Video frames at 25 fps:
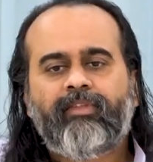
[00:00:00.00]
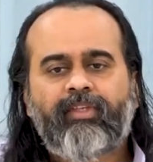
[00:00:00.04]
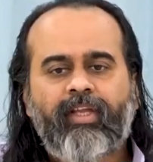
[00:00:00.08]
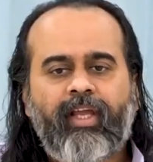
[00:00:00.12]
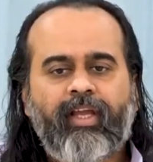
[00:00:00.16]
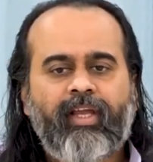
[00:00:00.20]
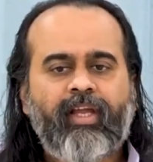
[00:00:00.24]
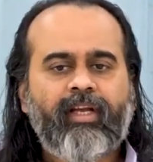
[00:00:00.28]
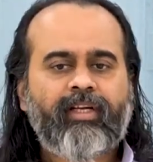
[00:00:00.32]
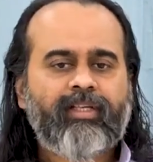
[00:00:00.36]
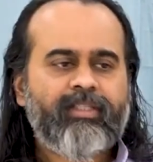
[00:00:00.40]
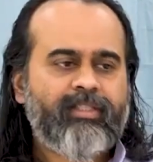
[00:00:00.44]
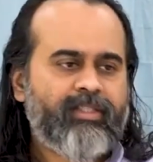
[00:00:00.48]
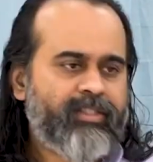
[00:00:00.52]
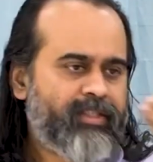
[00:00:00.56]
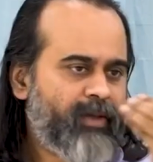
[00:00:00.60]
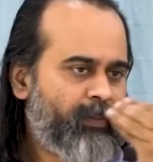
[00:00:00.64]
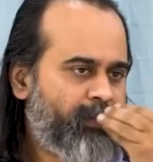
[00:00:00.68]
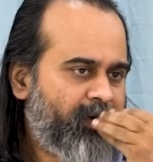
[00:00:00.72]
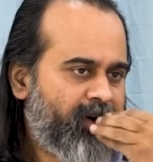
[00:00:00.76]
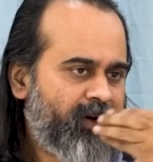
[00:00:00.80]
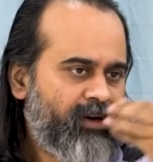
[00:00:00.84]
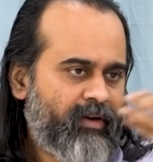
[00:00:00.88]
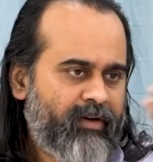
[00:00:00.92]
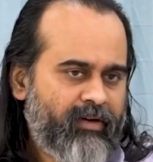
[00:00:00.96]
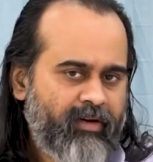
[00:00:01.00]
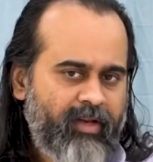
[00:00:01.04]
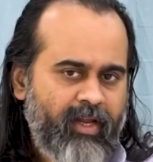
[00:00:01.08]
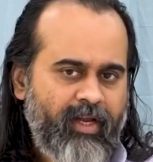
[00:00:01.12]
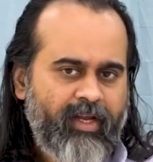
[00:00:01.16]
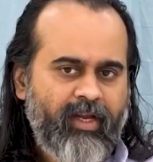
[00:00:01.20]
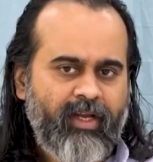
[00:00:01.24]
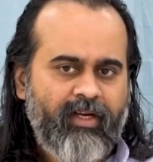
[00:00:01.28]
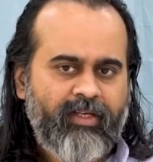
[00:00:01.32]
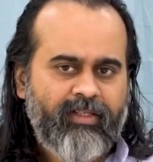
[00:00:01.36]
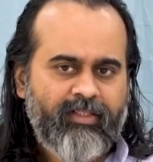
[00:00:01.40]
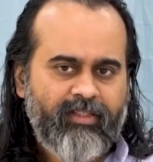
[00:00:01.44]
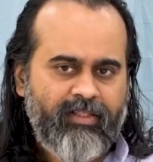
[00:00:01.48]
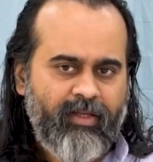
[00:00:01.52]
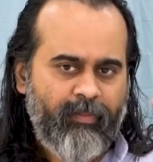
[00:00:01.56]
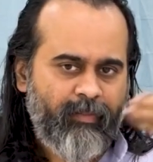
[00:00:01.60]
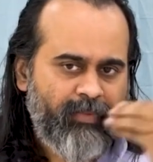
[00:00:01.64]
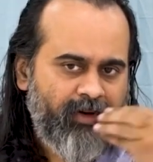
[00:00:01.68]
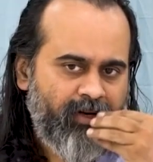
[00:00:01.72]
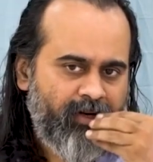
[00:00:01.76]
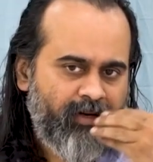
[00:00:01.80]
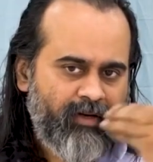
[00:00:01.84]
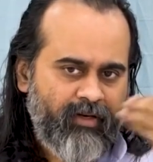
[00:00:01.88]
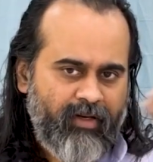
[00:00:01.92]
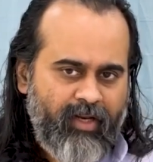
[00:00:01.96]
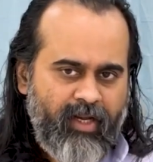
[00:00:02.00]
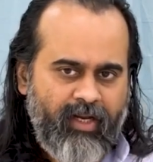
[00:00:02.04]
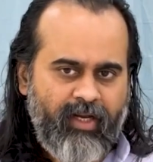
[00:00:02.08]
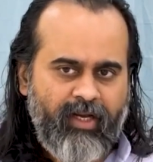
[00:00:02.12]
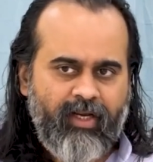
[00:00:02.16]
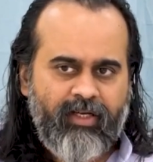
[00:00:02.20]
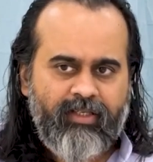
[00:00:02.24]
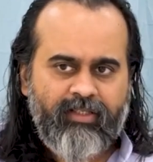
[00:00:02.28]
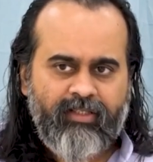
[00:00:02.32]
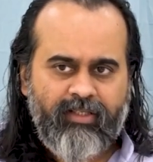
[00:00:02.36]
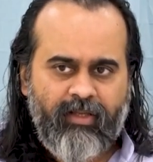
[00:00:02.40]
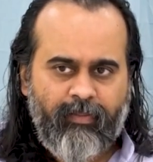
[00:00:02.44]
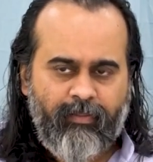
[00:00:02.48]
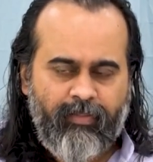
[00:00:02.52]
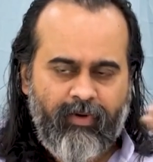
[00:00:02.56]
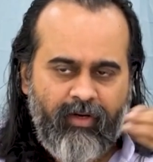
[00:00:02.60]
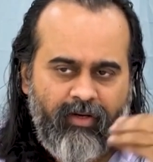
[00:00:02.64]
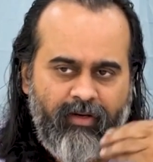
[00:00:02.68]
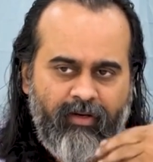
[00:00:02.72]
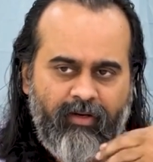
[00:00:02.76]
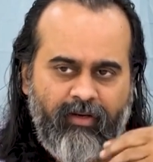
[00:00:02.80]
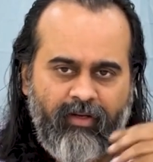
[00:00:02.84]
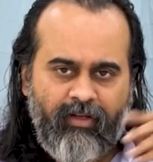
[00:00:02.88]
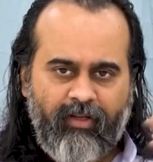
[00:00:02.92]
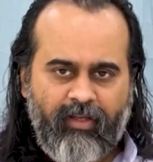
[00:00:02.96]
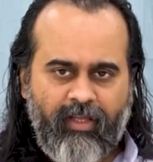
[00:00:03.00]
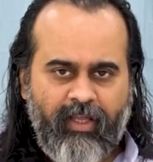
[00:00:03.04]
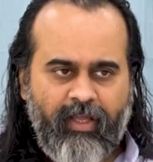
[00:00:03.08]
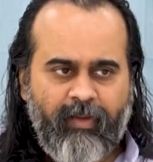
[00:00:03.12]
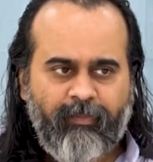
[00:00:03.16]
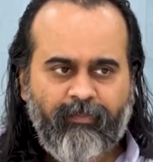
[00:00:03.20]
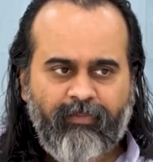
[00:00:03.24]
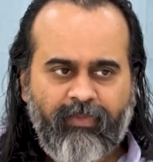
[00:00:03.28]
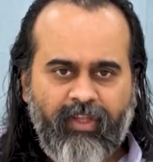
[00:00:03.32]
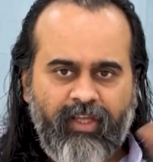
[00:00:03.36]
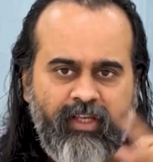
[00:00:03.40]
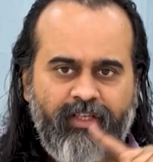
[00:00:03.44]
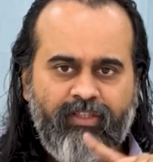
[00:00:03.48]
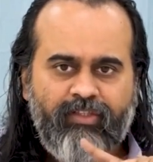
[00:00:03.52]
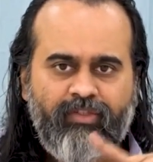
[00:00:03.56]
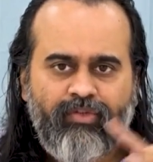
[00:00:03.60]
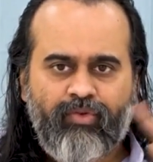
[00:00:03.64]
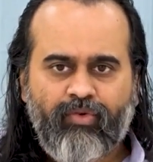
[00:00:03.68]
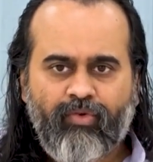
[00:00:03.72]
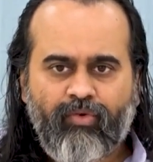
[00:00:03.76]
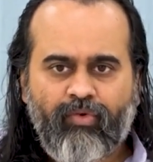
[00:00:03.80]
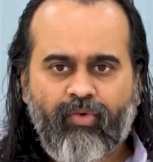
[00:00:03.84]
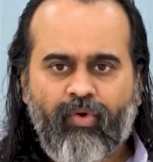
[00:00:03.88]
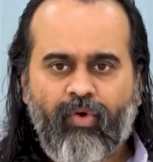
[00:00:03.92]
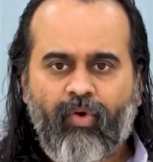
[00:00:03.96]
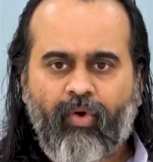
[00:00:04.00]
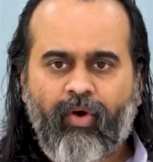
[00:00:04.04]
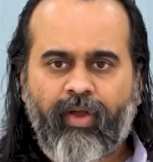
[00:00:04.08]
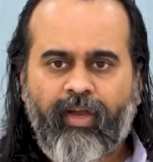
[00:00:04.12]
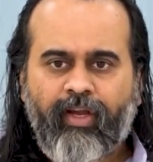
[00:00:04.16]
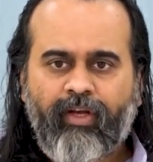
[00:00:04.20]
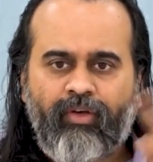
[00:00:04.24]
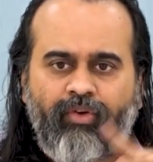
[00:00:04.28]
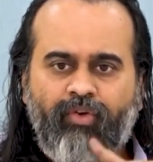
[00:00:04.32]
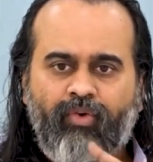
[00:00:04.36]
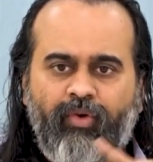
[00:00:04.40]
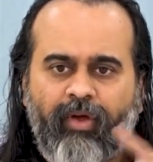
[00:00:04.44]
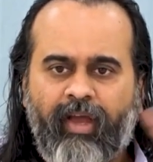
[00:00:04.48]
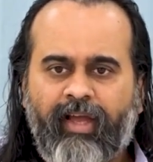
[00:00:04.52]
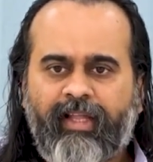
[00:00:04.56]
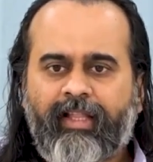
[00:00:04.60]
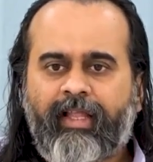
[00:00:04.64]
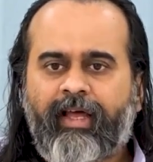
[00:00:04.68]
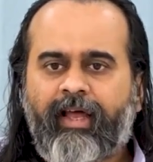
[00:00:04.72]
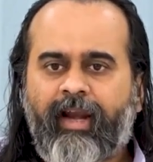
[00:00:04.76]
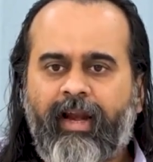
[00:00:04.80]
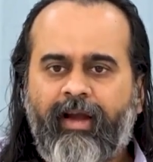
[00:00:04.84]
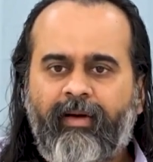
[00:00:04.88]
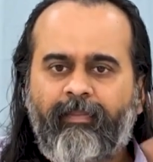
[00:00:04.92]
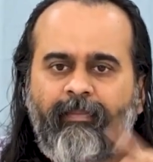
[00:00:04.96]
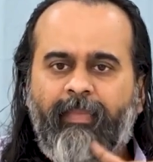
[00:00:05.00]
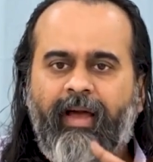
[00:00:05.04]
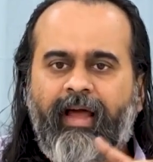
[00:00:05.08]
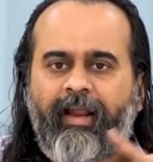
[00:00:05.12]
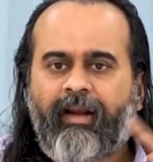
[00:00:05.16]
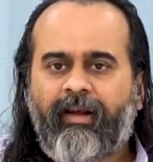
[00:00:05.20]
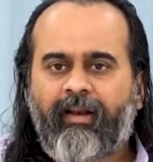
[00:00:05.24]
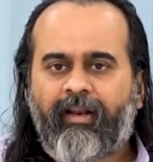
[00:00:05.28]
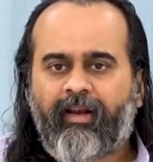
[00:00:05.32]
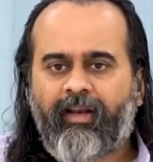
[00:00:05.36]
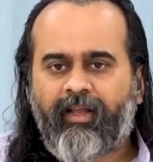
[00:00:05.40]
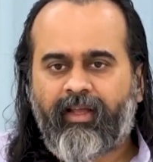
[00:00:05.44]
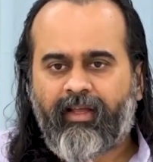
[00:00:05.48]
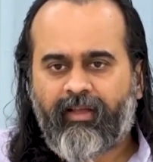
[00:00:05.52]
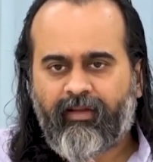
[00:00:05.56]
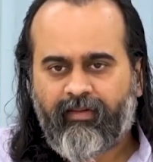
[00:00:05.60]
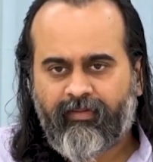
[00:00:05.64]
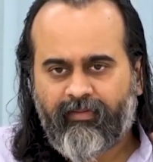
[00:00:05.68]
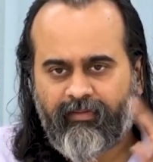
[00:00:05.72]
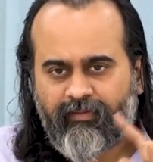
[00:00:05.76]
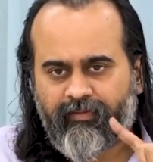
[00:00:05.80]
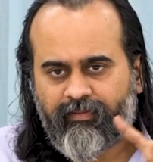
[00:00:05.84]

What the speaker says: Take it, sip it. Keep these two going together and parallelly.